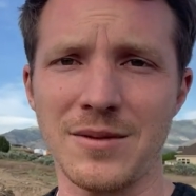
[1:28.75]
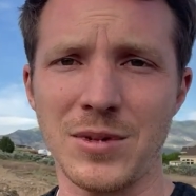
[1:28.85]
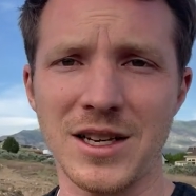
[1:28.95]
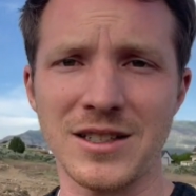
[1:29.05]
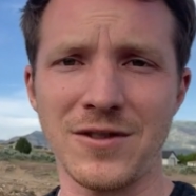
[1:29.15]

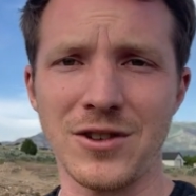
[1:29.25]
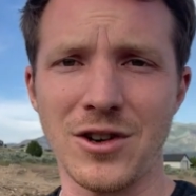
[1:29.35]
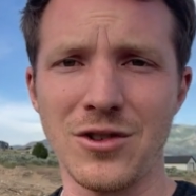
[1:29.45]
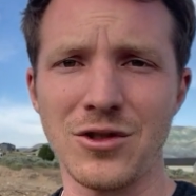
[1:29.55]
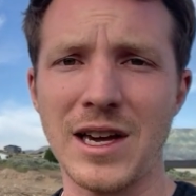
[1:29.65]
Because if you
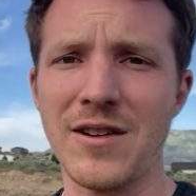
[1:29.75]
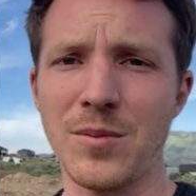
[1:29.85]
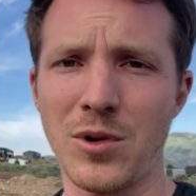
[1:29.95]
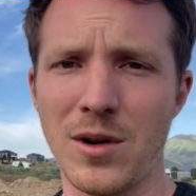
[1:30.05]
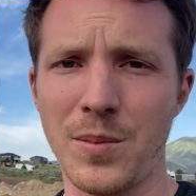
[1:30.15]
don't, you have to
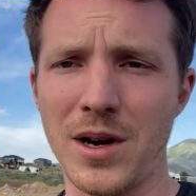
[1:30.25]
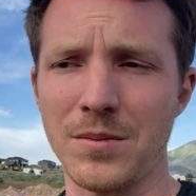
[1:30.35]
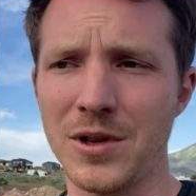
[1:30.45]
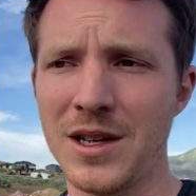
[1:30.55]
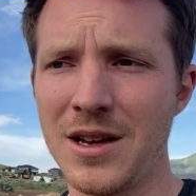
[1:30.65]
put in a
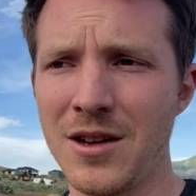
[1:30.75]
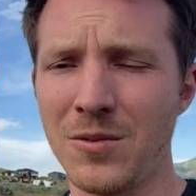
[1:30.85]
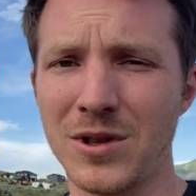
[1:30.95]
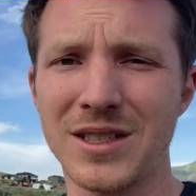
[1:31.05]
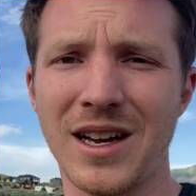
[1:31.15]
pump,
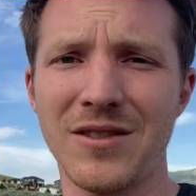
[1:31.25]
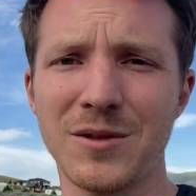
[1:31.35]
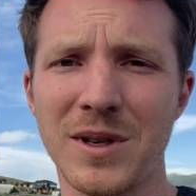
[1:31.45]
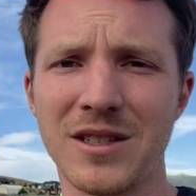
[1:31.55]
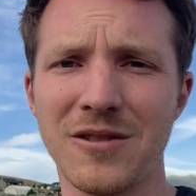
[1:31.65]
which is kind of
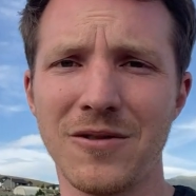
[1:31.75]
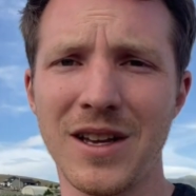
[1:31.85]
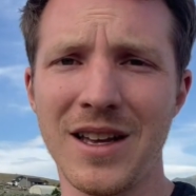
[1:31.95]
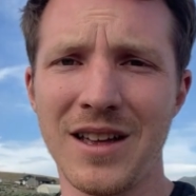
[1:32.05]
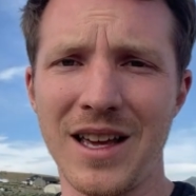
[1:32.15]
expensive,
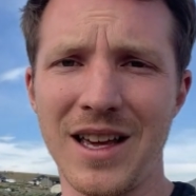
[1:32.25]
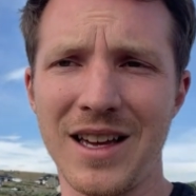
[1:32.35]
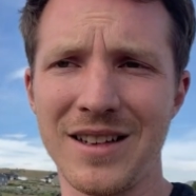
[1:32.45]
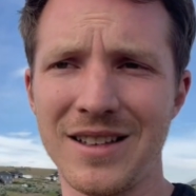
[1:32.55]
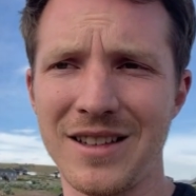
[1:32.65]

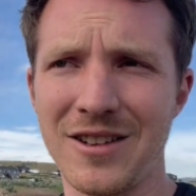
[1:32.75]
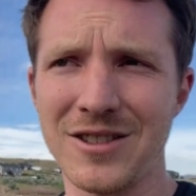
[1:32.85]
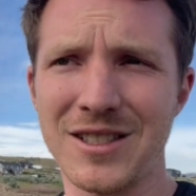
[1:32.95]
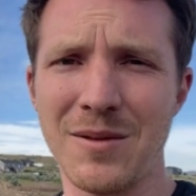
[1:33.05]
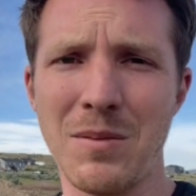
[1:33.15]
and
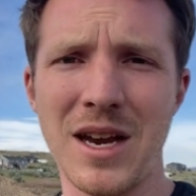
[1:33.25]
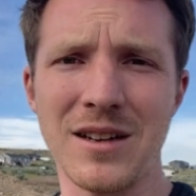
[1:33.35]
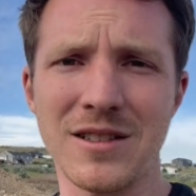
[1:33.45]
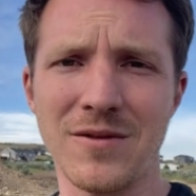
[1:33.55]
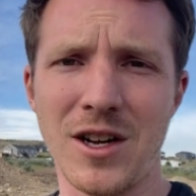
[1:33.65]
there's some
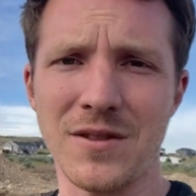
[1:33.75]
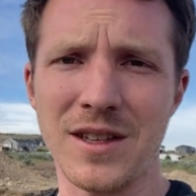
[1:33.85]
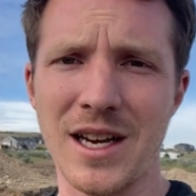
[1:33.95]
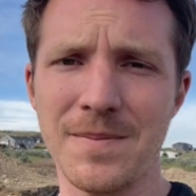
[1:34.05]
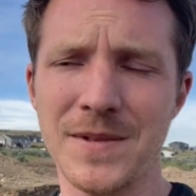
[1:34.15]
maintenance involved in that.